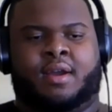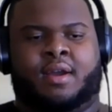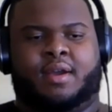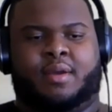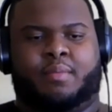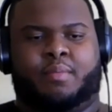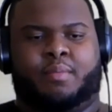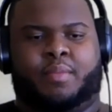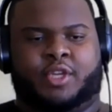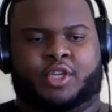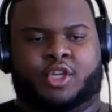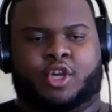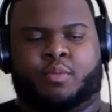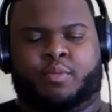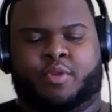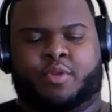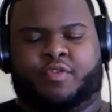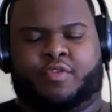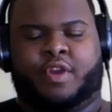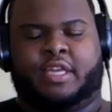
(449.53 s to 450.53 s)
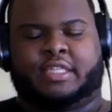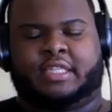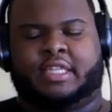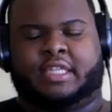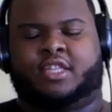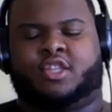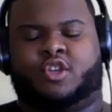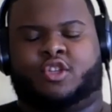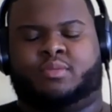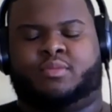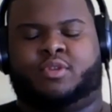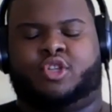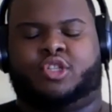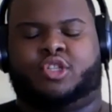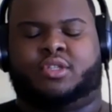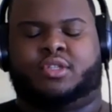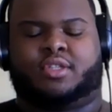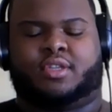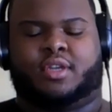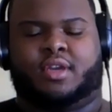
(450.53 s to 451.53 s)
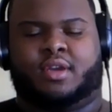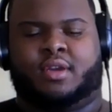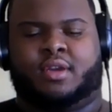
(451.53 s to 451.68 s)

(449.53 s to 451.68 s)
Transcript: But don't be afraid to let those emotions show.